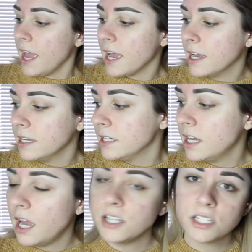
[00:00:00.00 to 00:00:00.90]

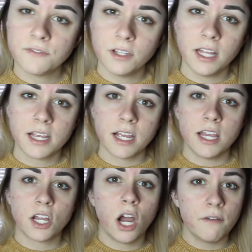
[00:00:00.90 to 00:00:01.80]
And I just feel like
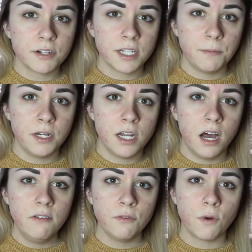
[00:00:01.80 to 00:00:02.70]
it covers up
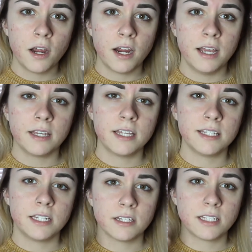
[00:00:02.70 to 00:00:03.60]
enough where it
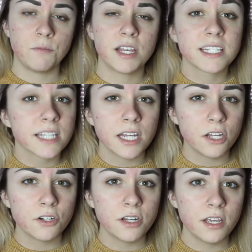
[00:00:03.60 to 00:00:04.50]
can still see my skin
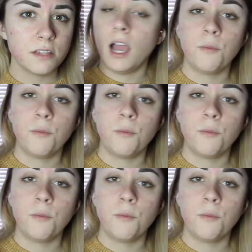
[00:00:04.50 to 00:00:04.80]
underneath.